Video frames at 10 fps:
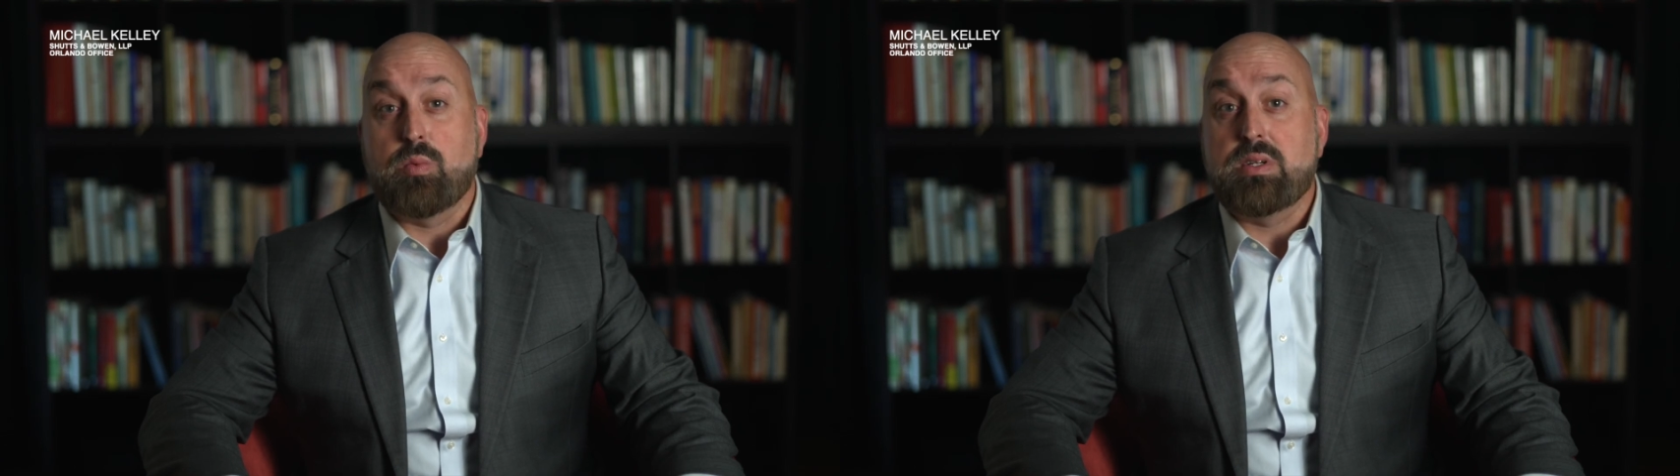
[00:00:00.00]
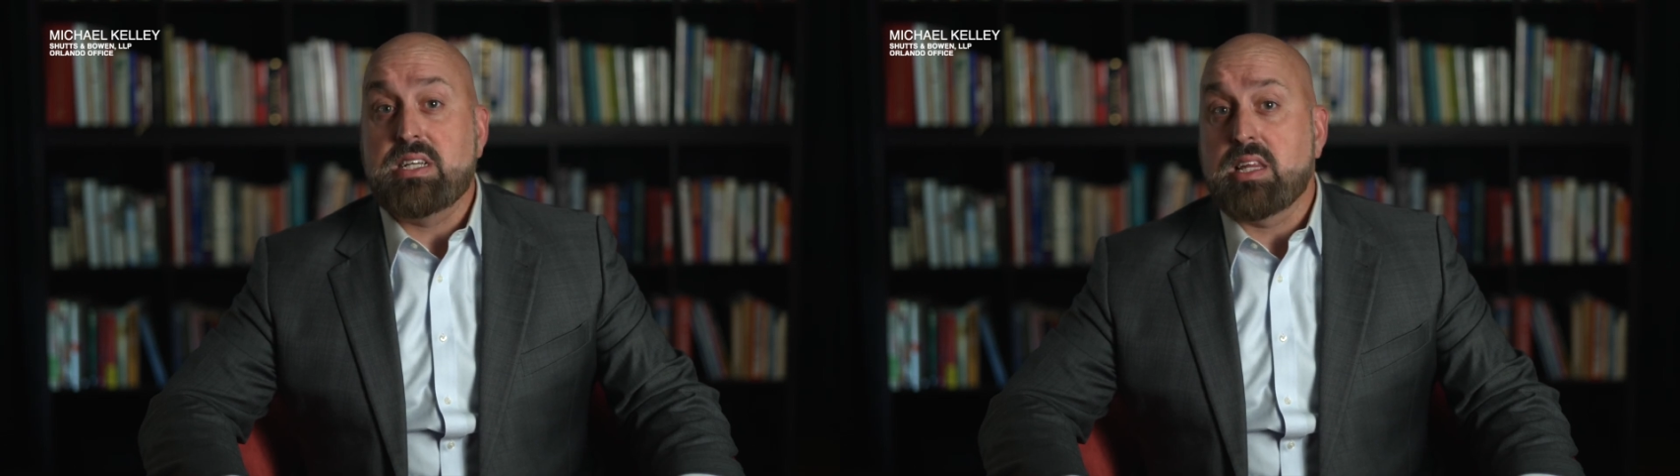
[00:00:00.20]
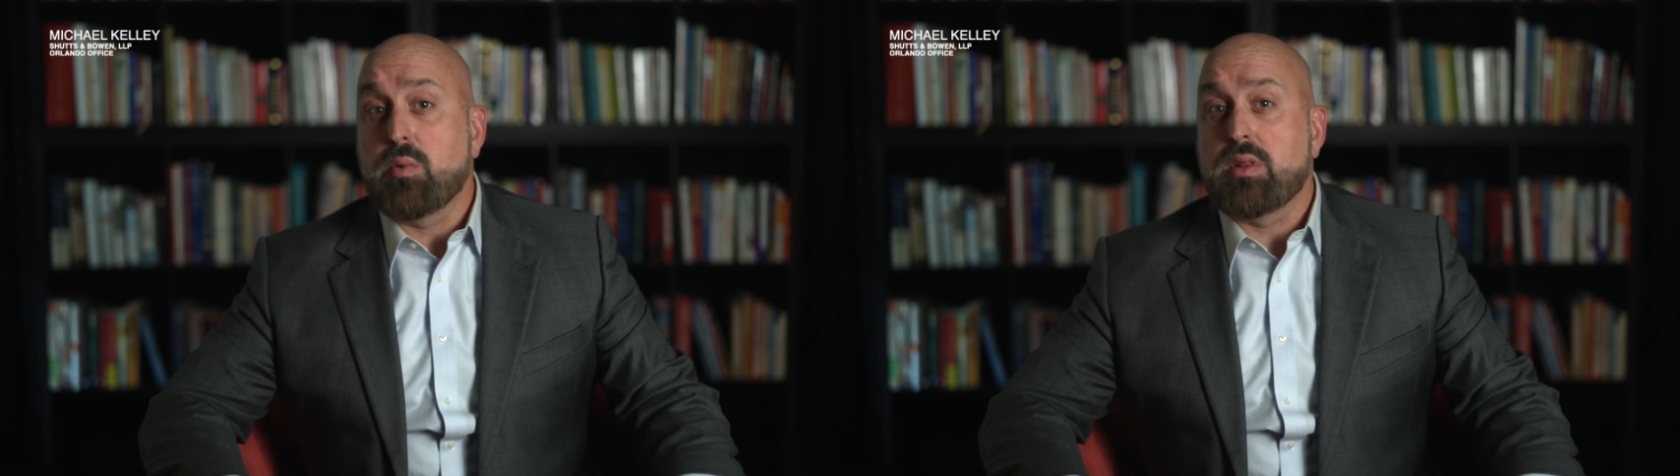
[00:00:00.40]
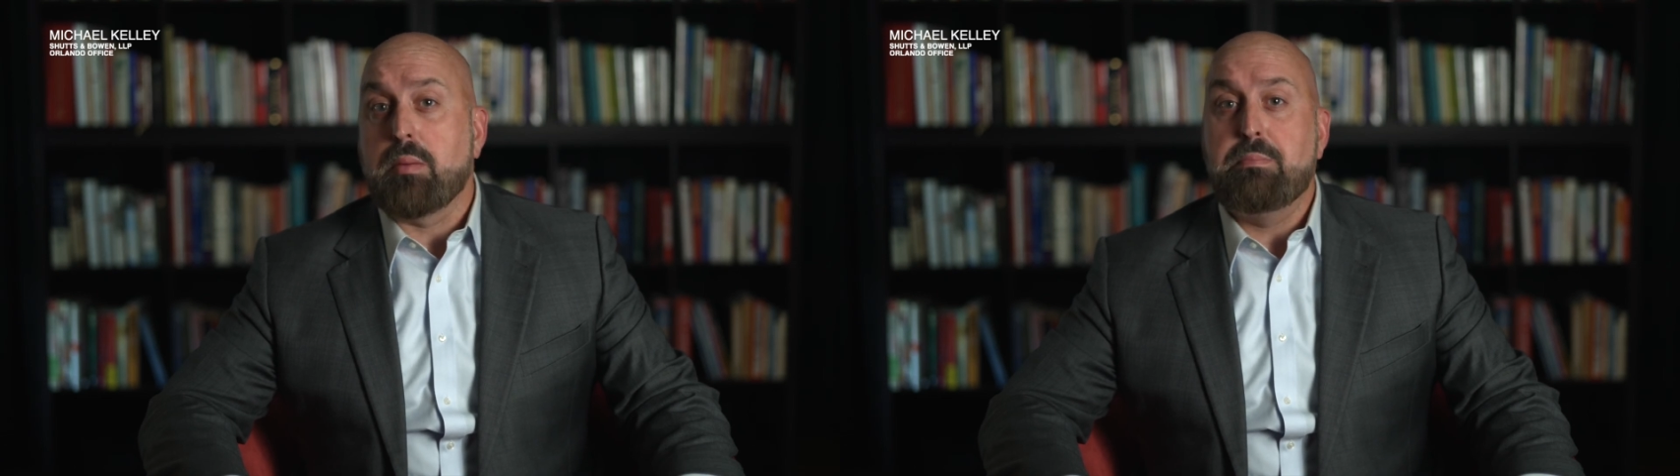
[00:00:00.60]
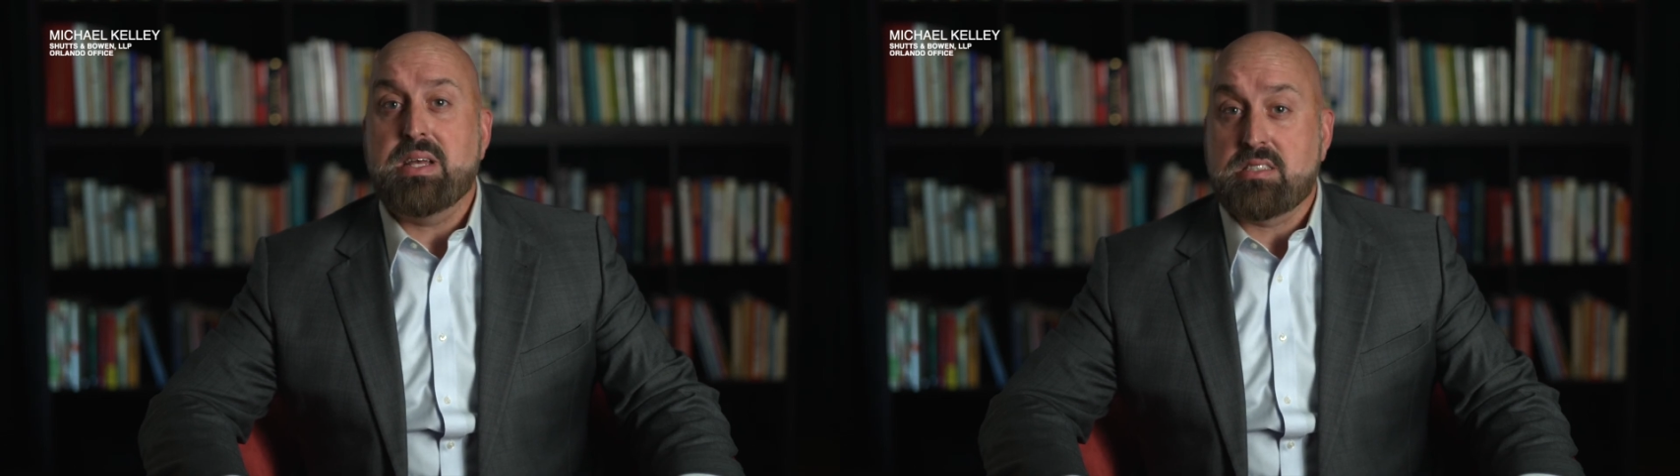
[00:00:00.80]
when dealing with a
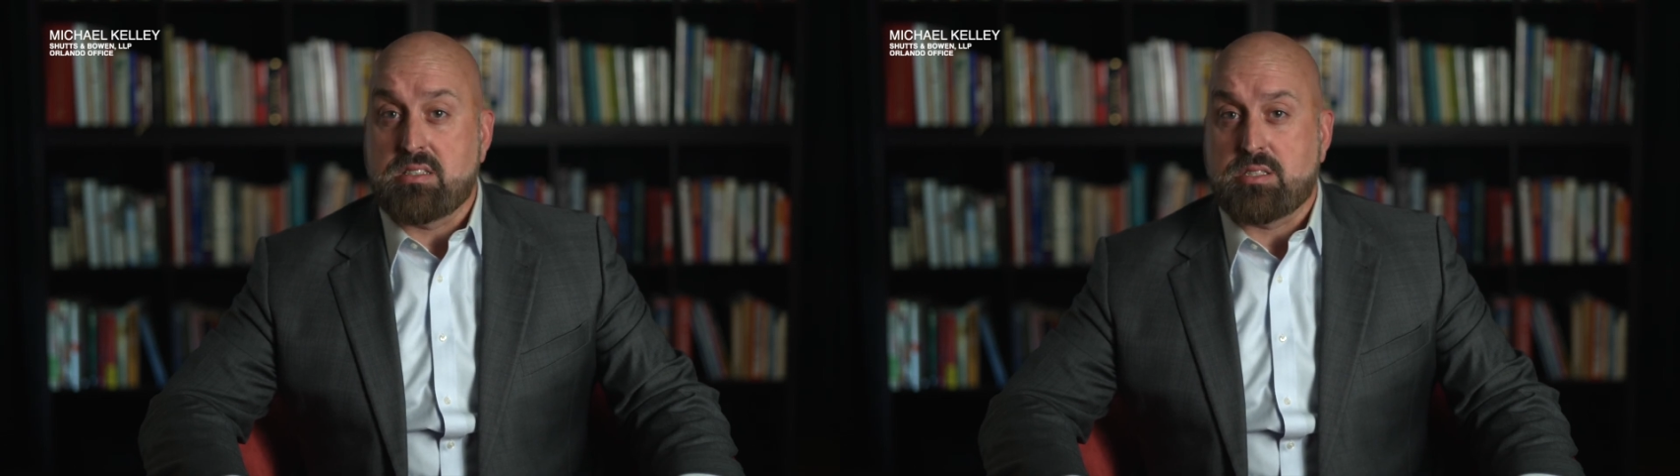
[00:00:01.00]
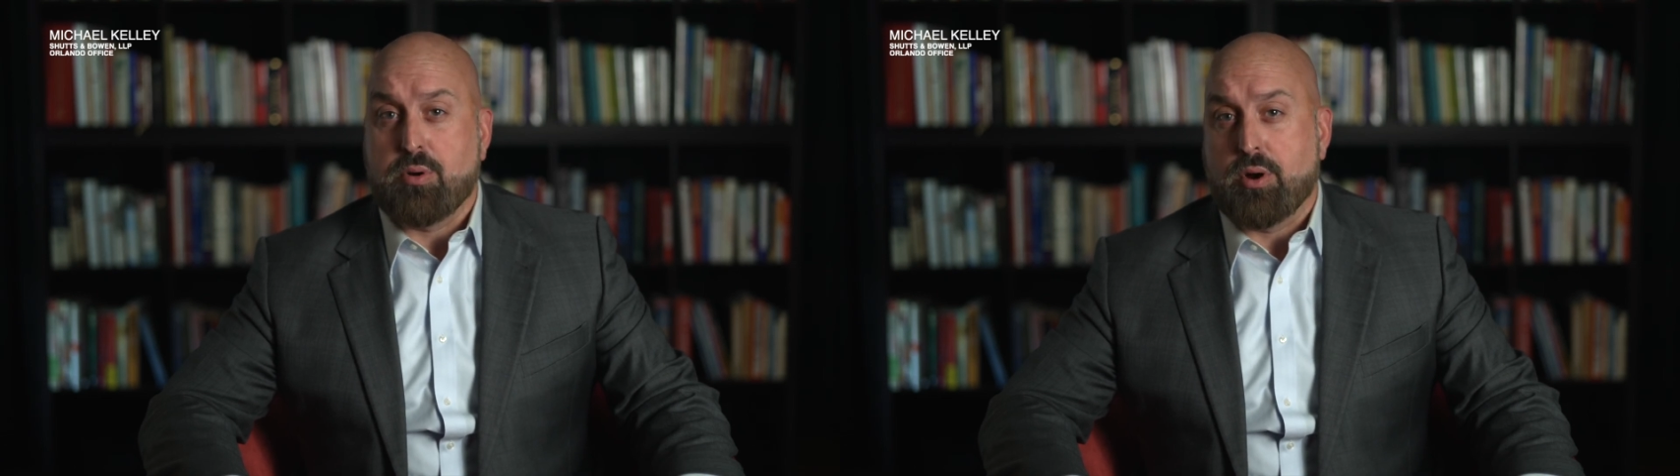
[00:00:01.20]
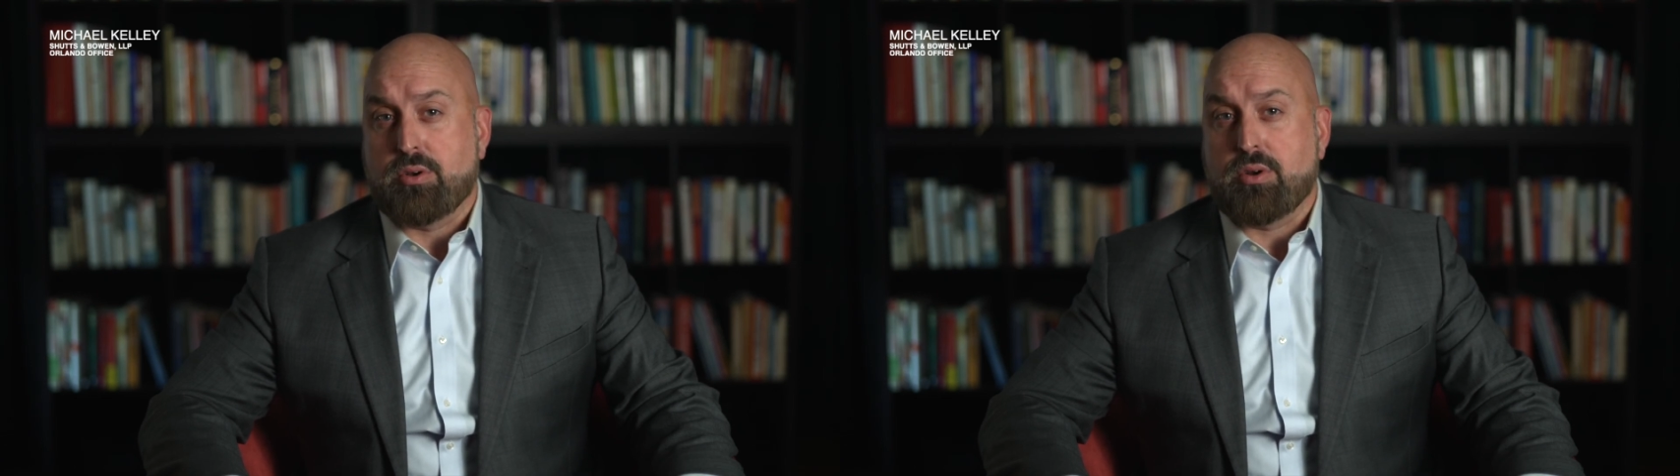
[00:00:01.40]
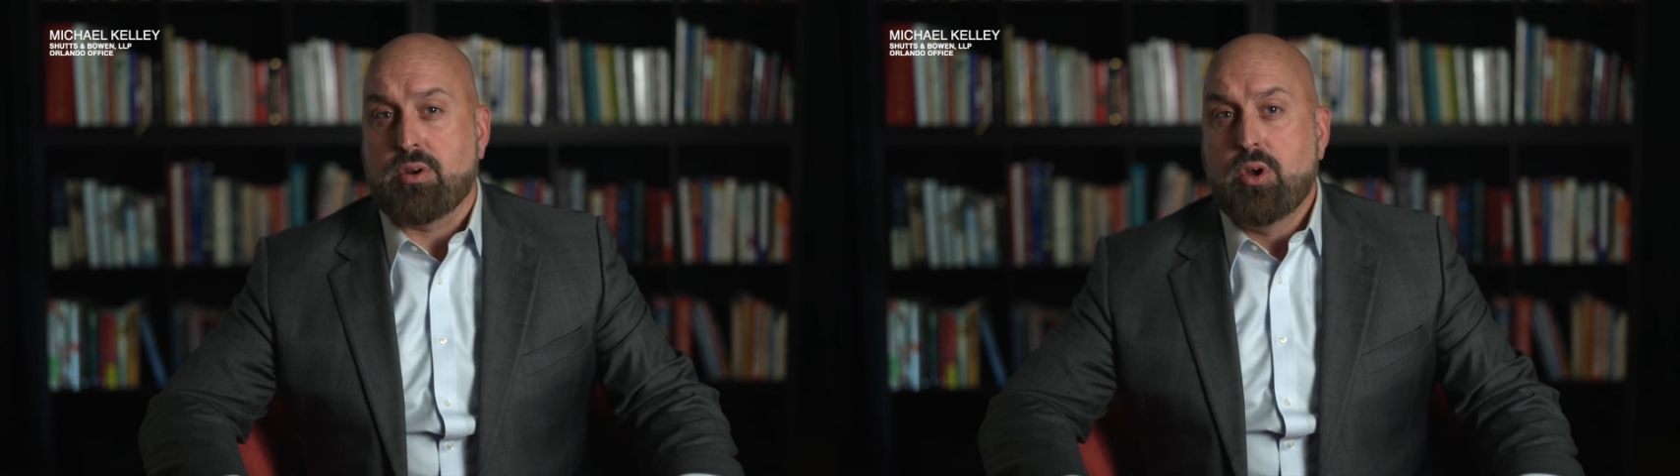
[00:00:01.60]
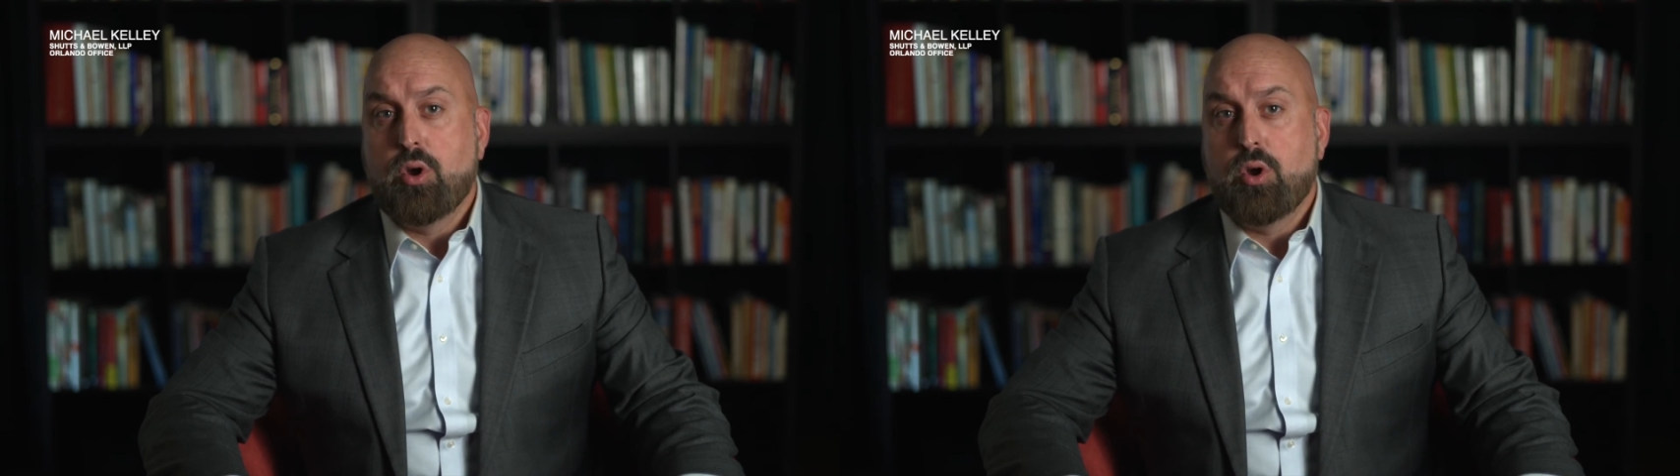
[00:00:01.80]
business partner